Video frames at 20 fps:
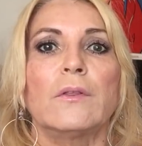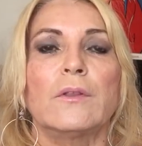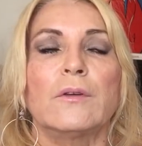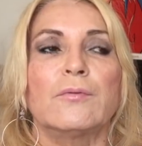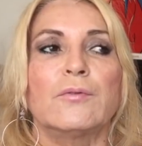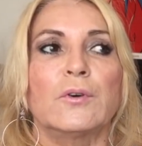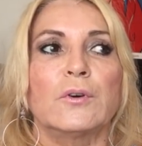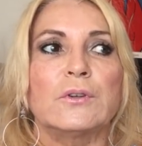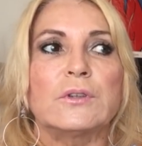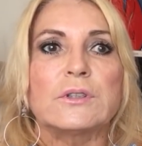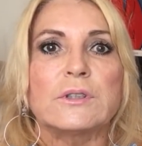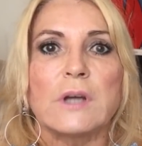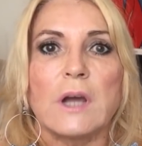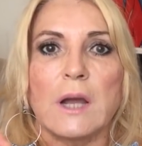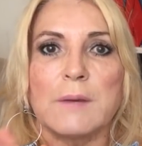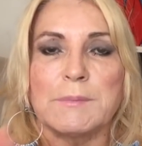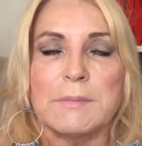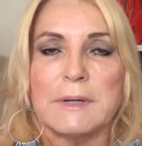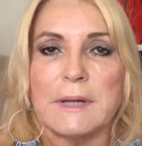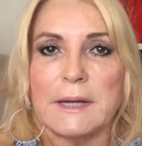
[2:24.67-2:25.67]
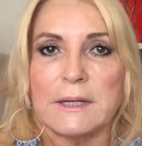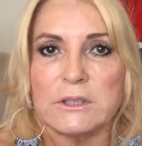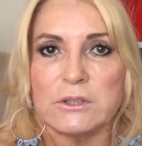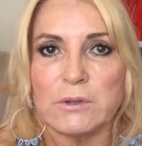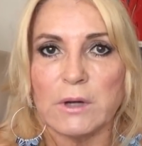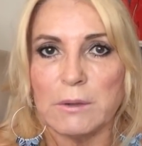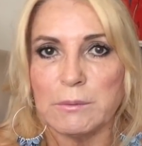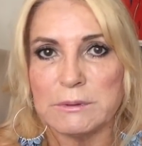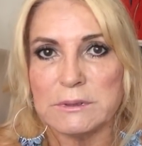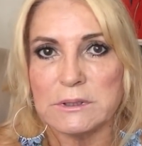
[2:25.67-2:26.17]
the first time an
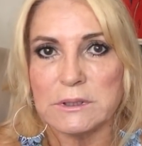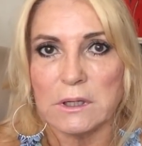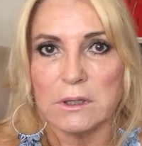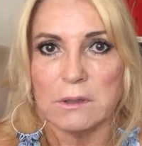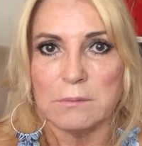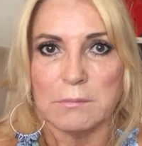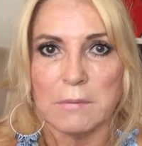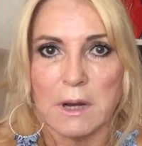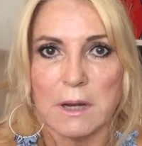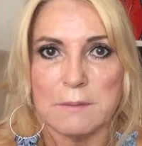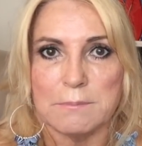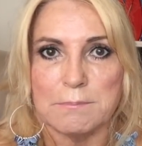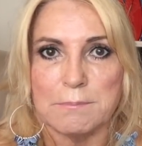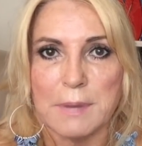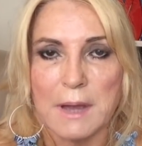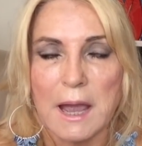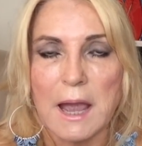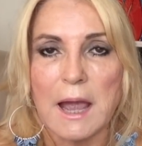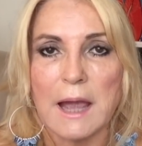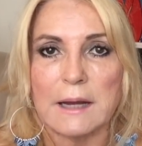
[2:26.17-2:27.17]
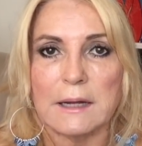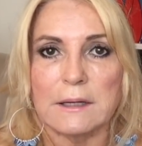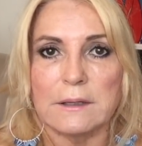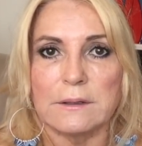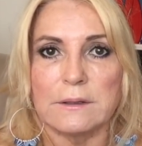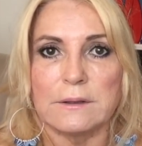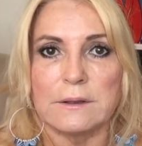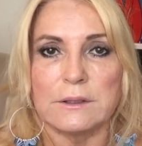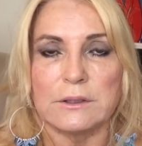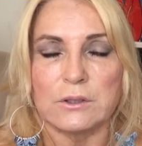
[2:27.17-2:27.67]
x-ray was done on my back,
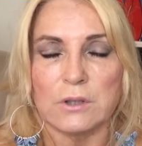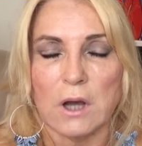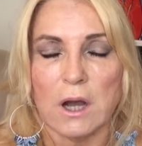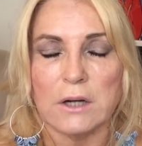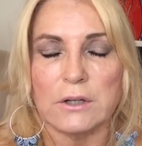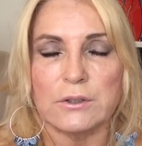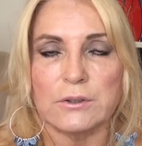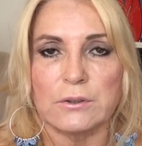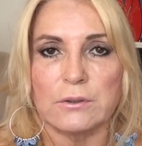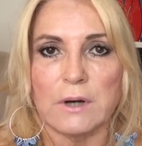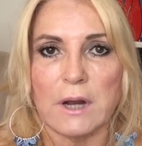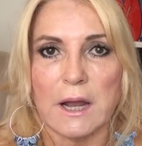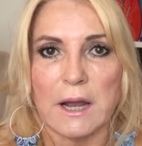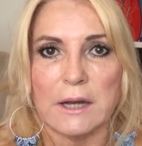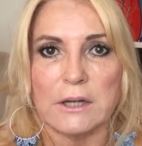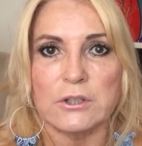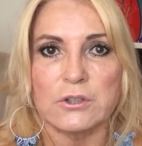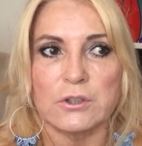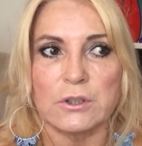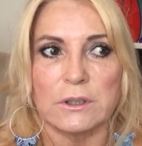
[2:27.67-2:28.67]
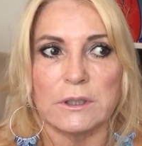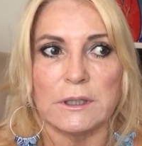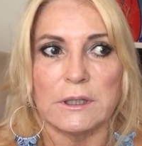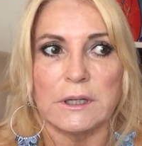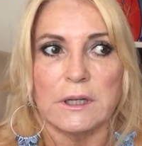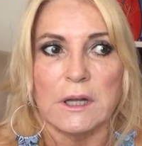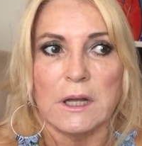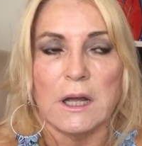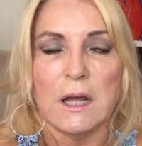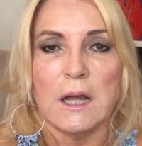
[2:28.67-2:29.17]
the doctor
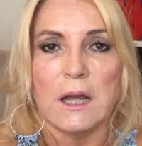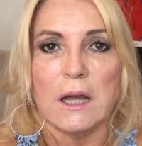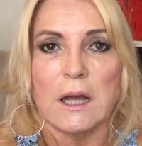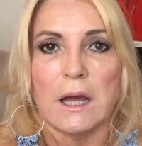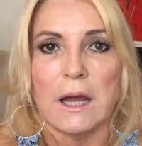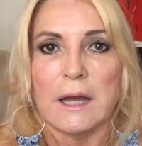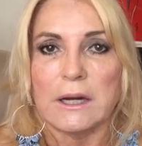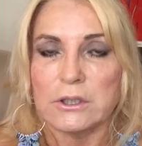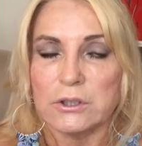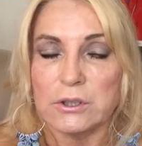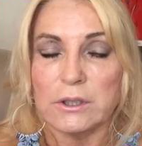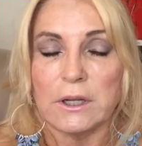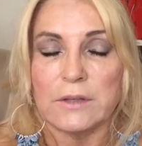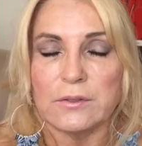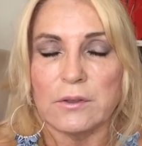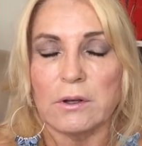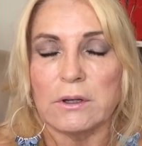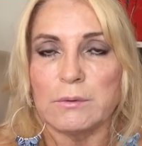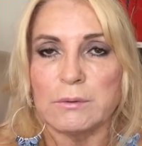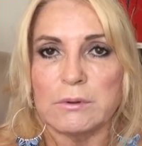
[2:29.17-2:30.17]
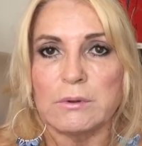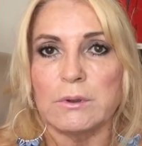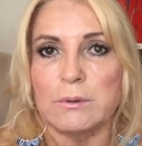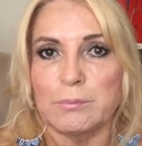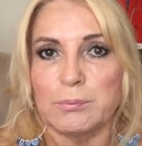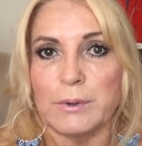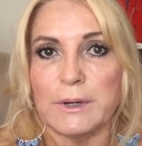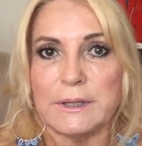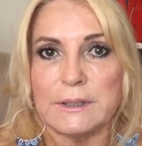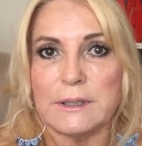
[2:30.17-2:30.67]
actually, actually I thought he was going
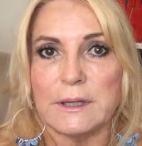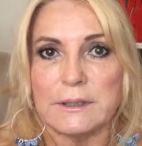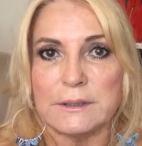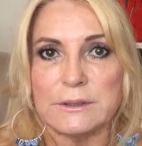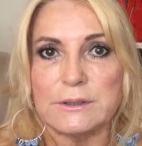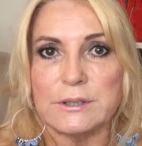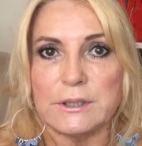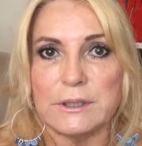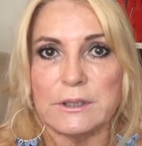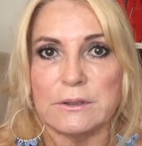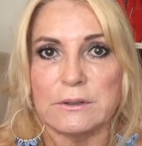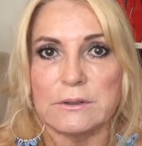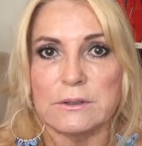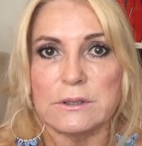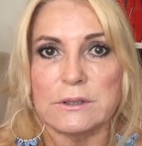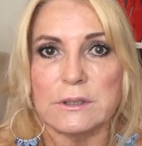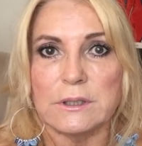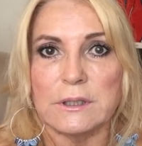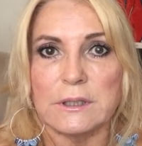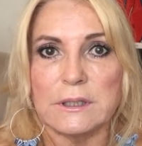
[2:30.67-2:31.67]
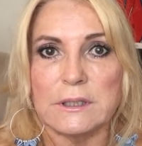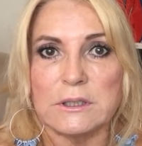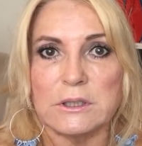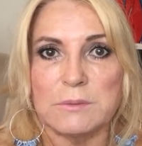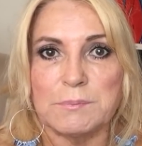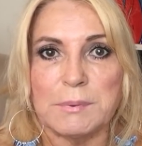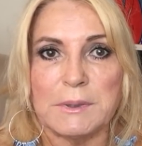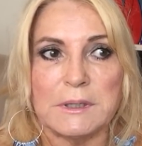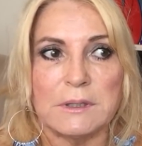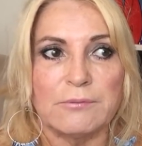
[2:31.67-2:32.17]
to break down in tears. He
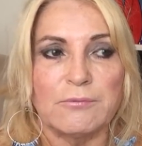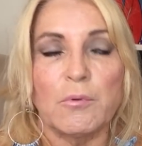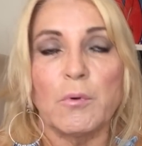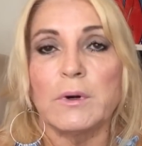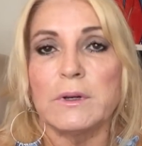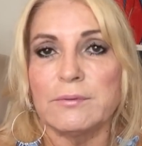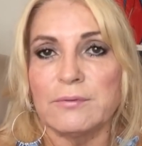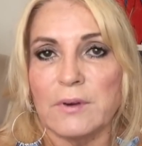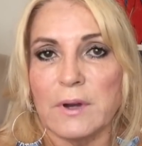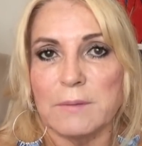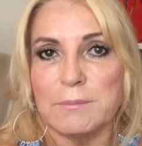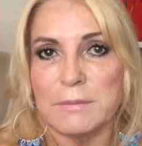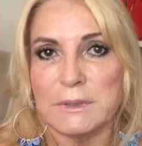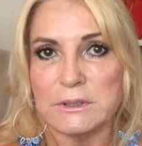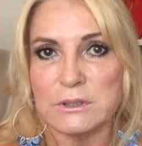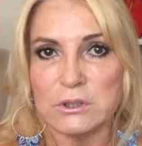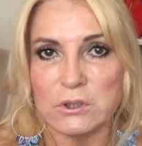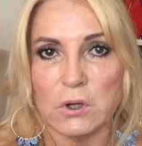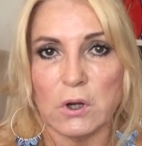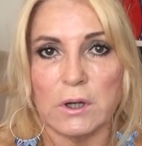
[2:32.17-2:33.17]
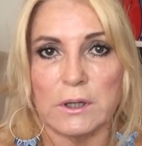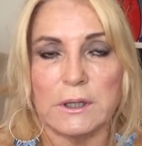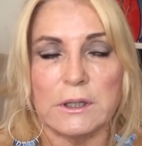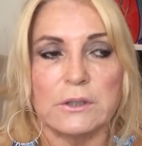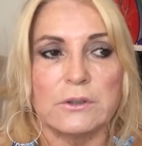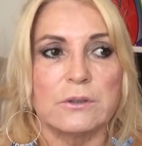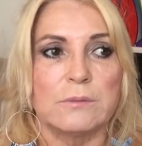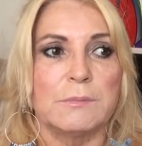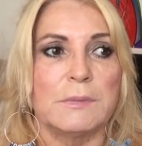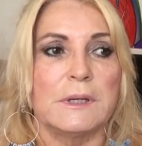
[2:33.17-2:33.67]
spent forty-five minutes
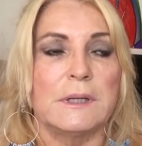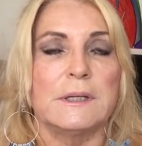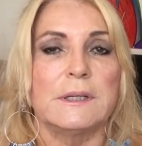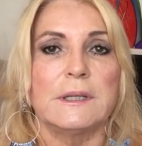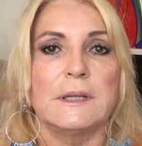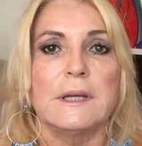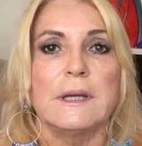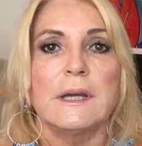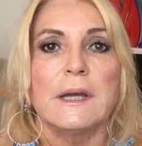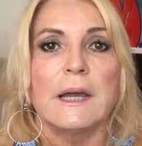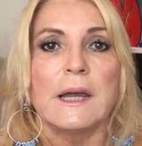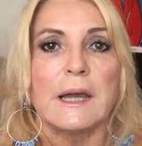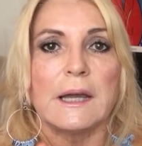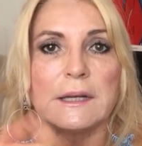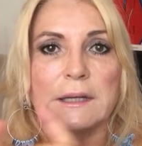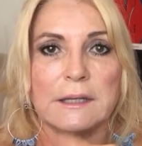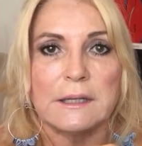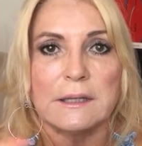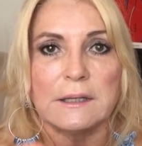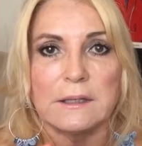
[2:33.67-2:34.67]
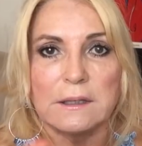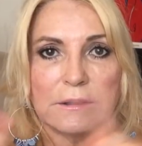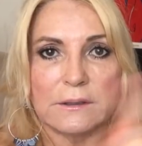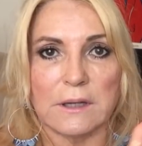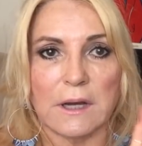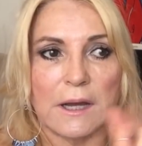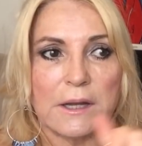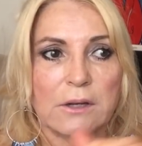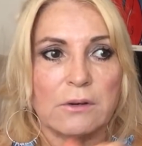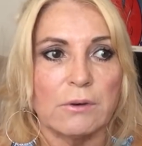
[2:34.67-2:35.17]
talking to me, and he, and he
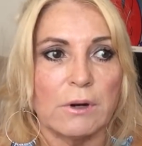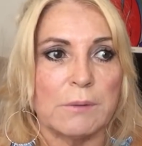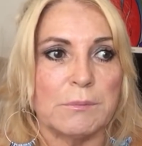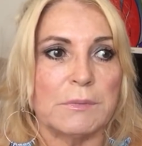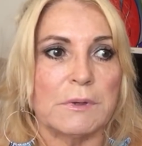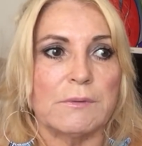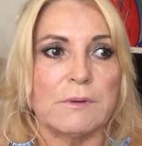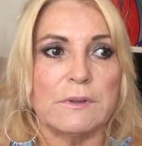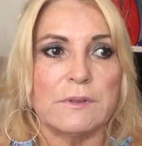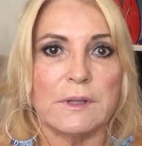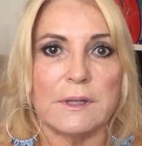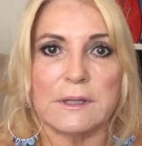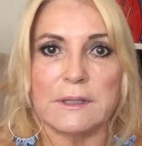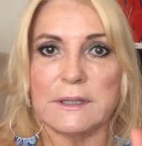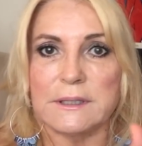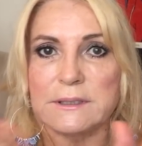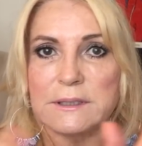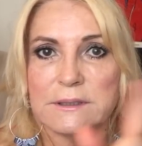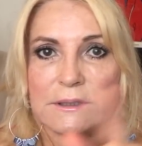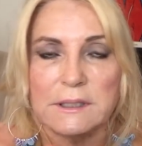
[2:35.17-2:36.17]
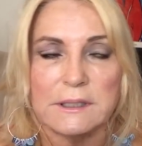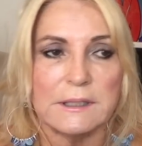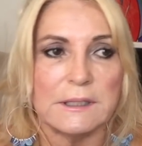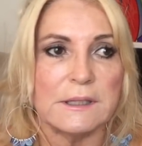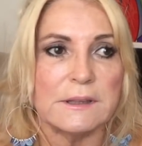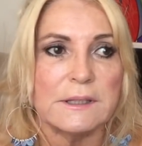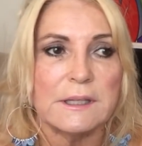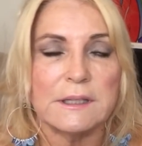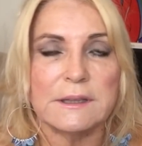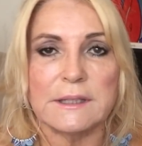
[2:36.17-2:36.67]
diagrammed everything, and he says,
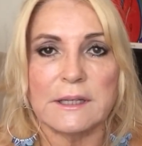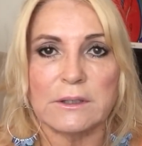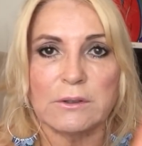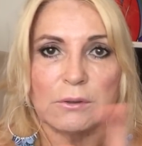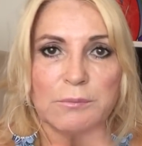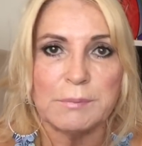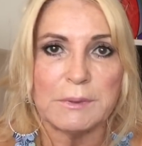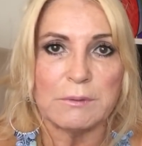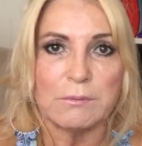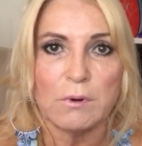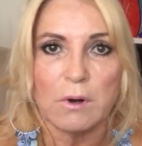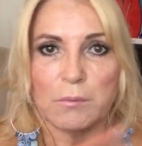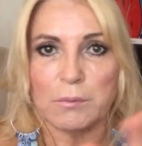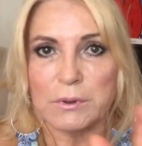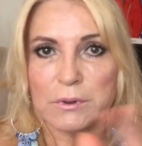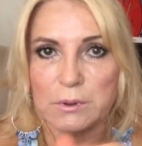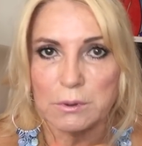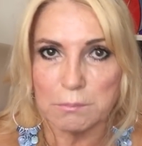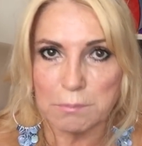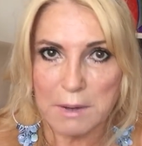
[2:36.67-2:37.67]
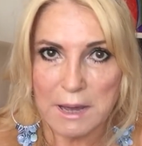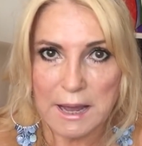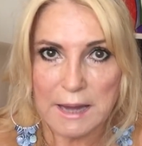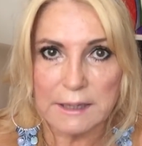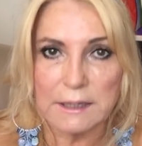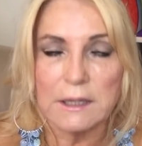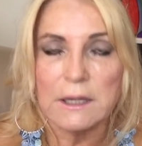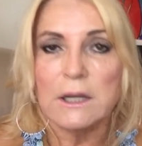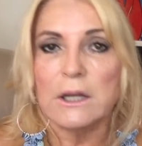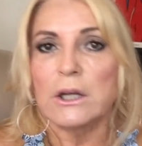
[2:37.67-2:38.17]
anything that could be wrong with your
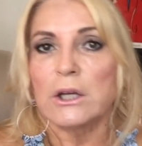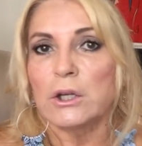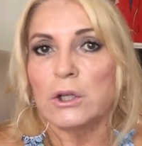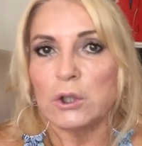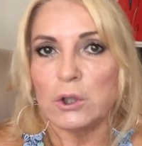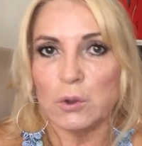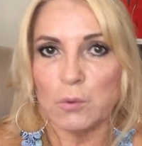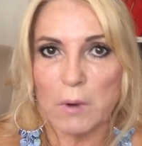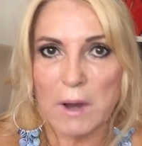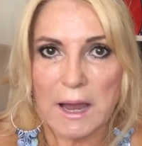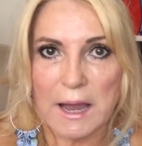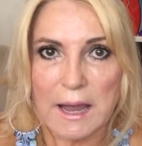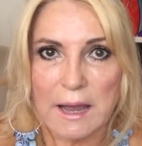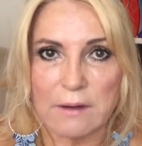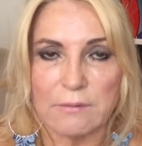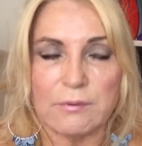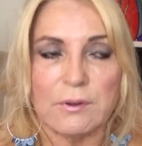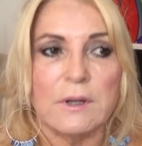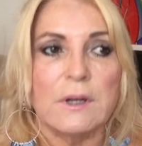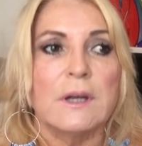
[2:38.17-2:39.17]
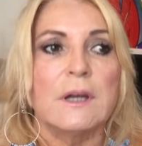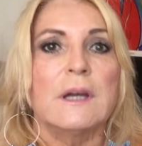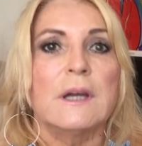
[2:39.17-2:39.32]
back, you have.